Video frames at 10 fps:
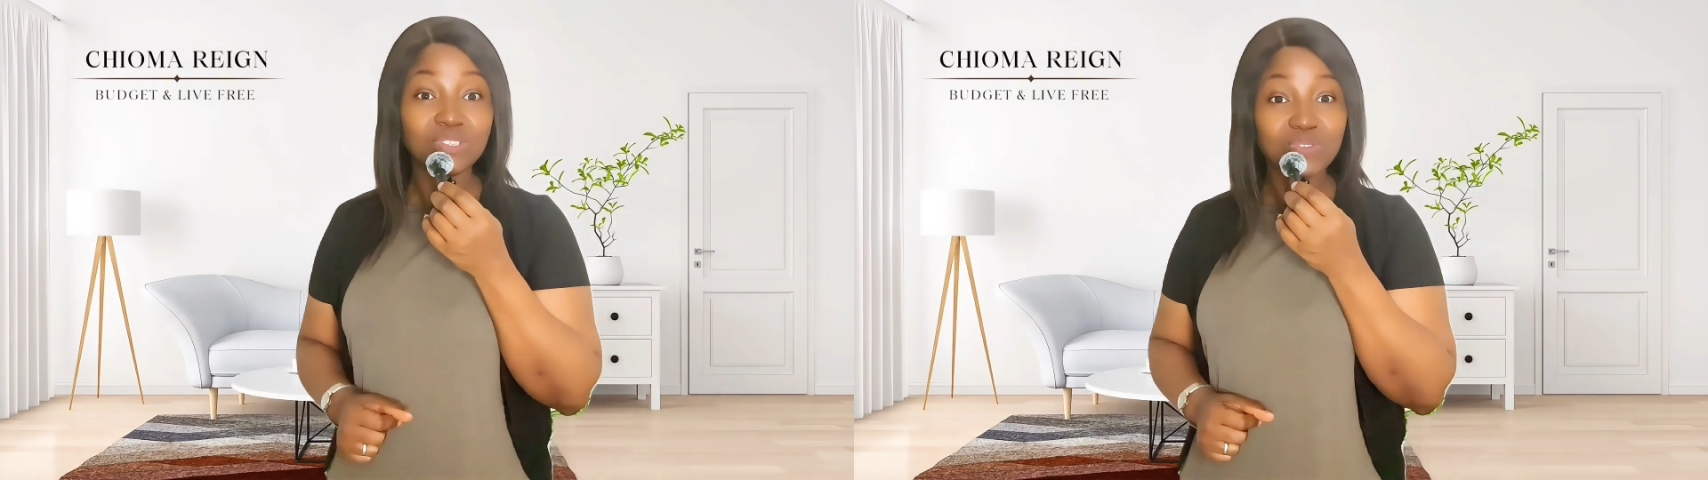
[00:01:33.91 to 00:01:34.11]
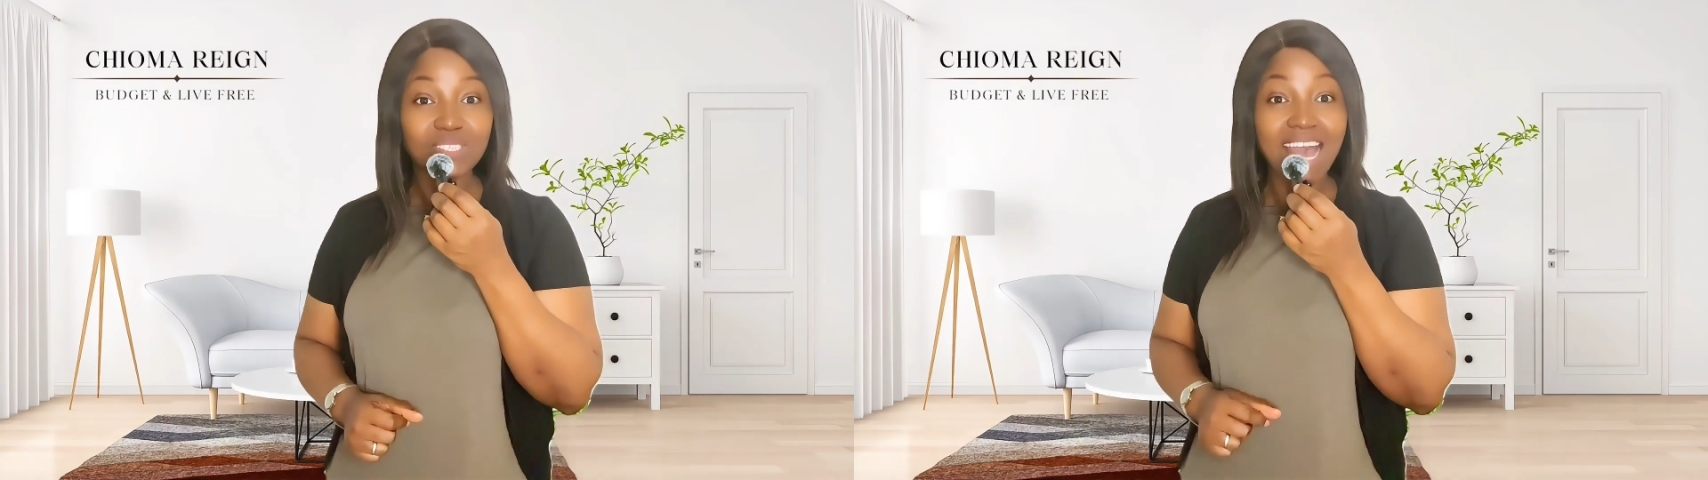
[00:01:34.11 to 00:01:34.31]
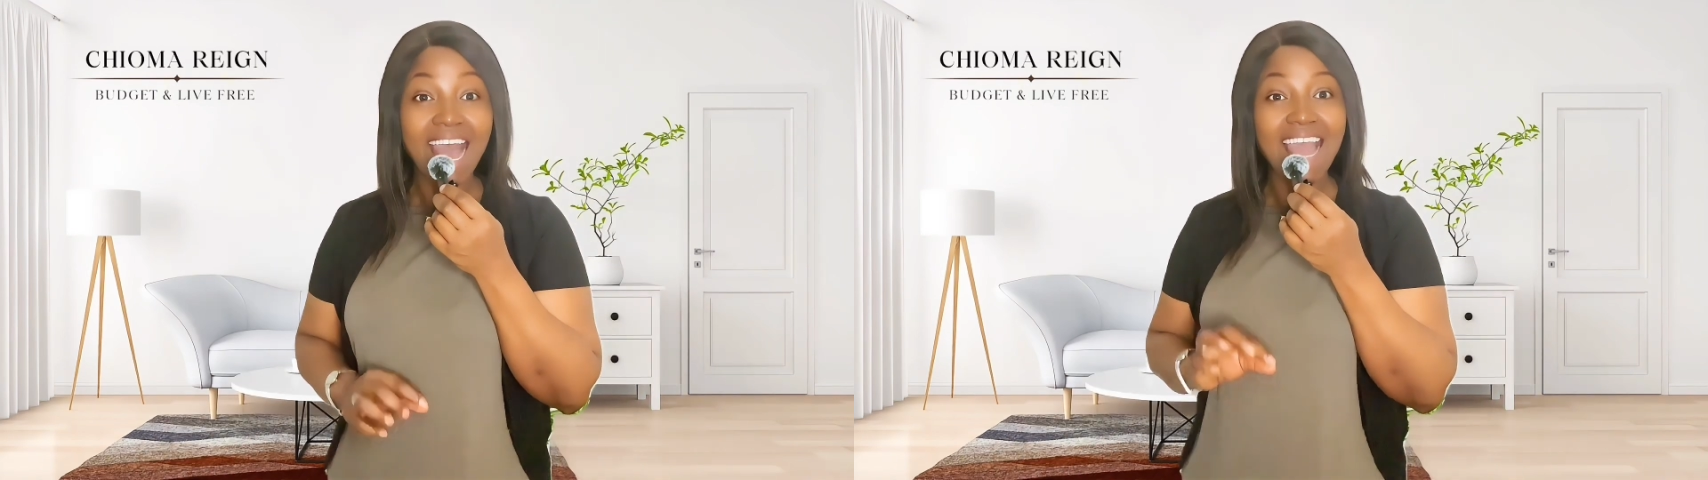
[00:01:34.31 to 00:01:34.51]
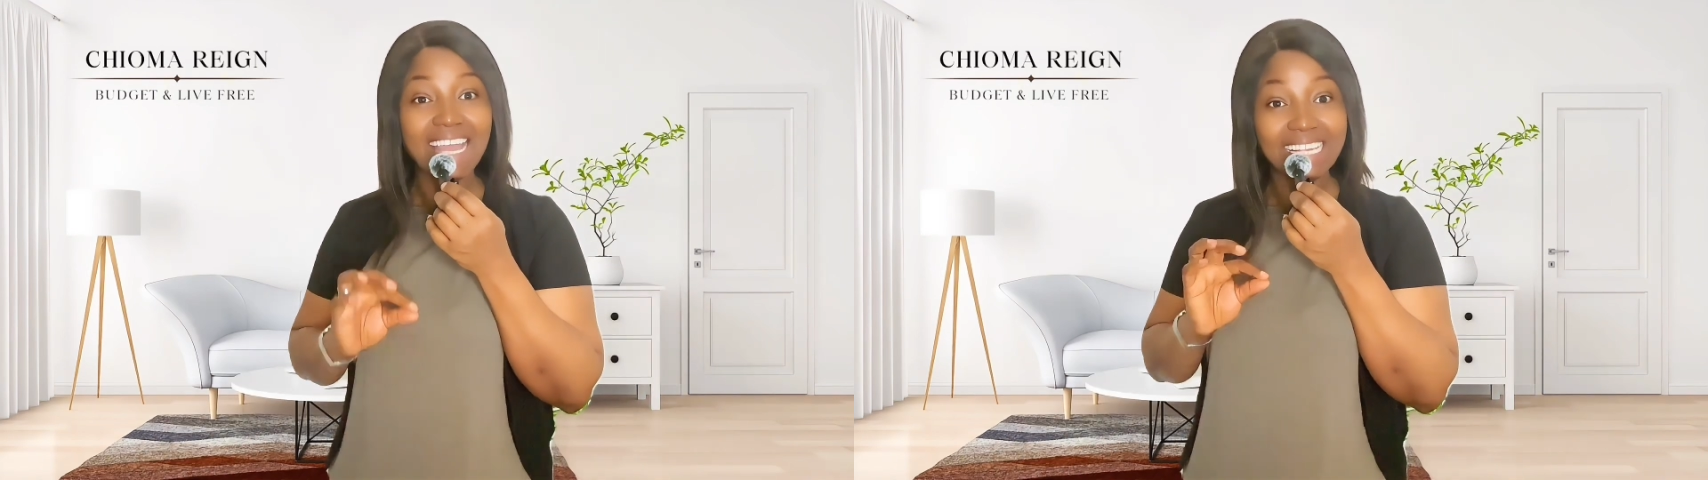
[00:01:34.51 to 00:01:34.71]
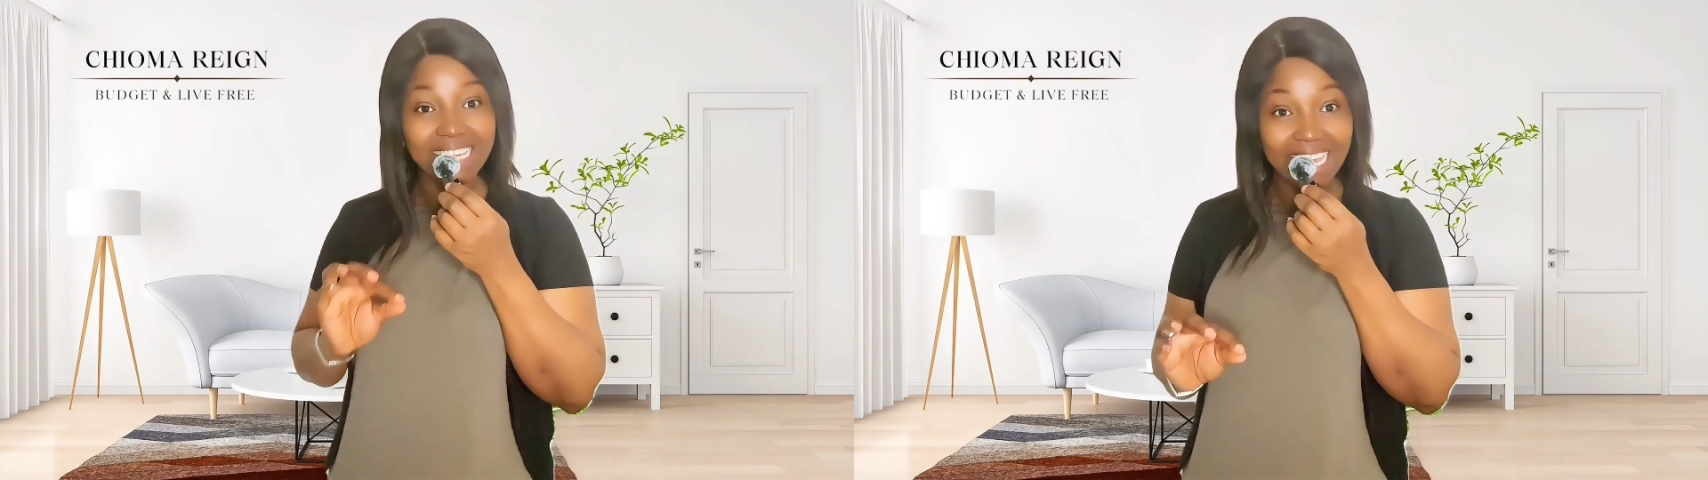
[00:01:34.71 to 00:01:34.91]
users are
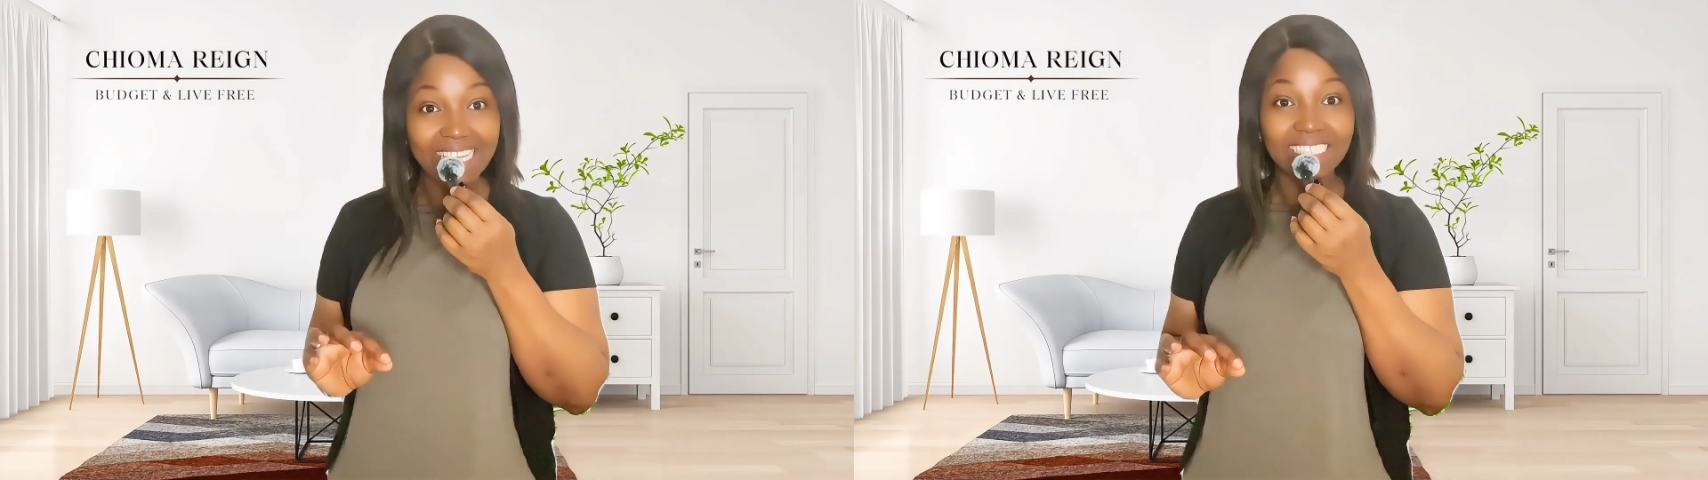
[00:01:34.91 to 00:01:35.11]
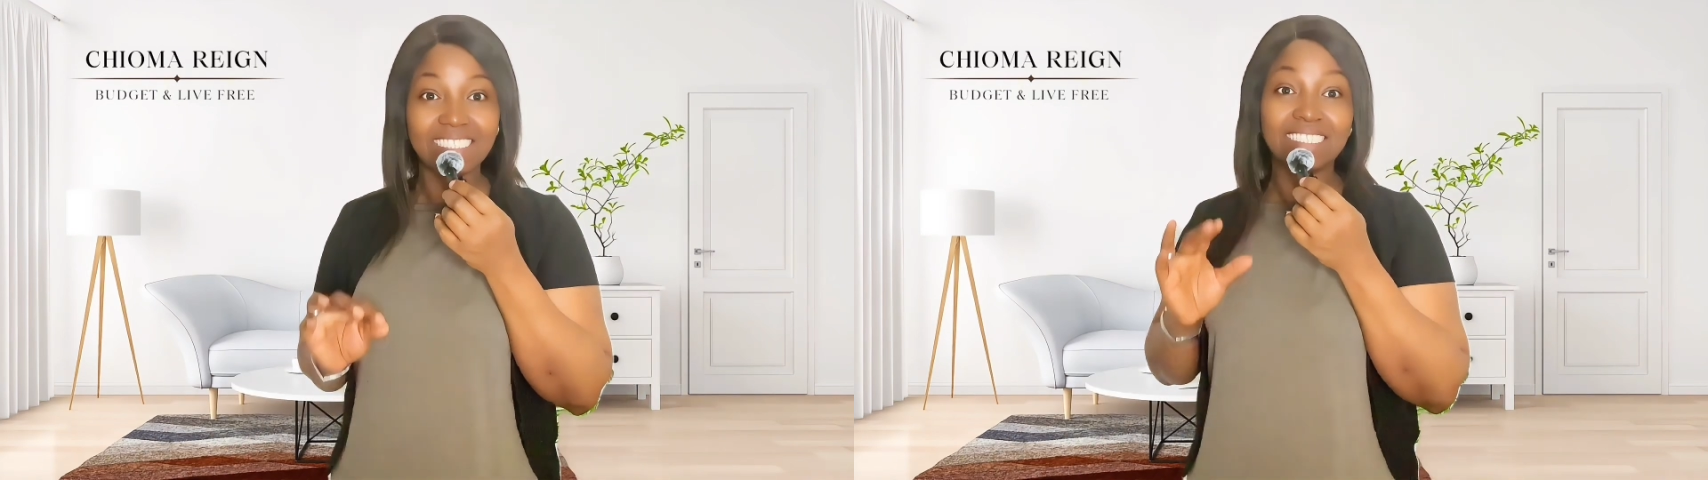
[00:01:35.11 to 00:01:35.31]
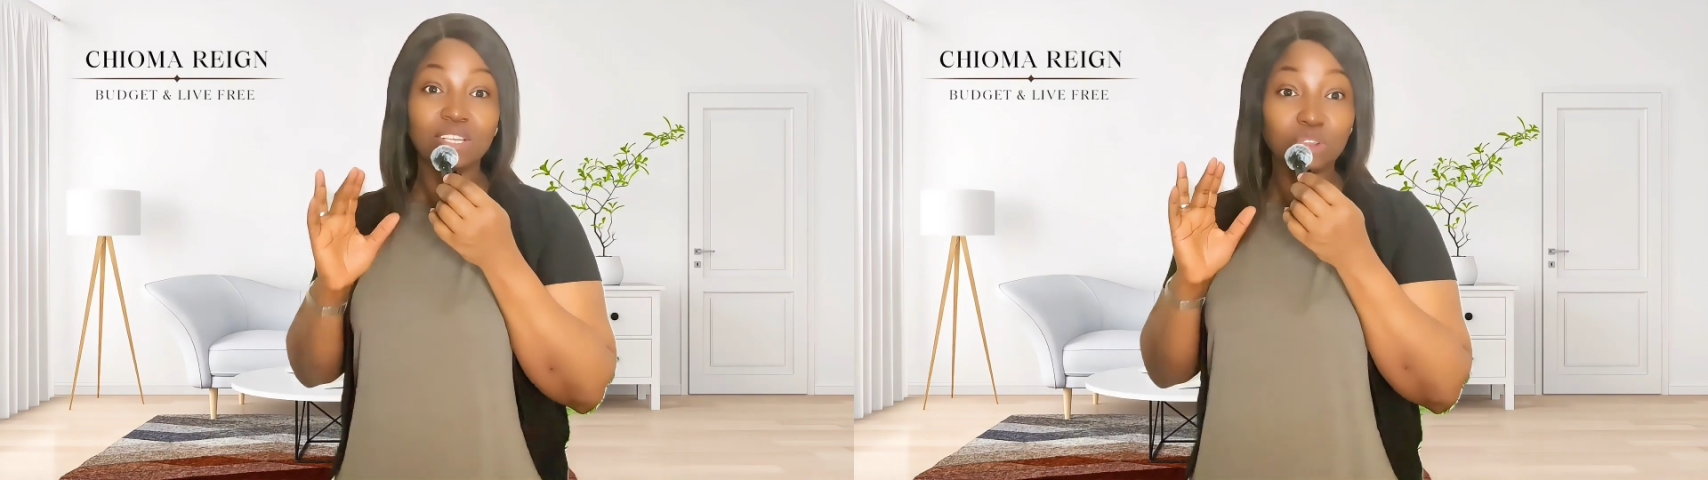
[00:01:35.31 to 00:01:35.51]
engaged,